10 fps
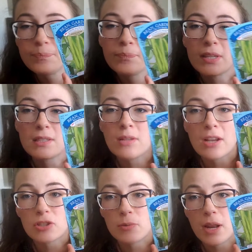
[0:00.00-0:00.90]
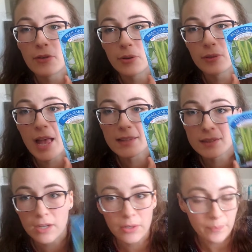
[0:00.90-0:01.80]
This is actually what I grew last
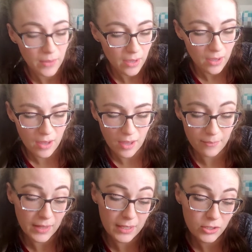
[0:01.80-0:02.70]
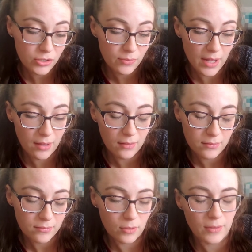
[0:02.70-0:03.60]
year. They didn't do well.
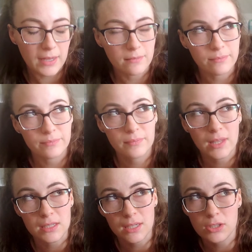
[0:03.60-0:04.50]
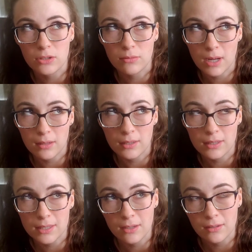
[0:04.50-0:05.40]
Well, they did do well
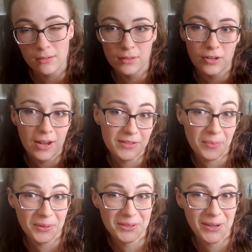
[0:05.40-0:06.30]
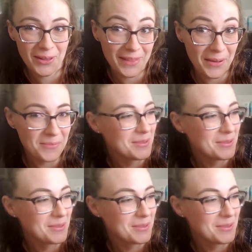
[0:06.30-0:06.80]
until the grasshoppers got them.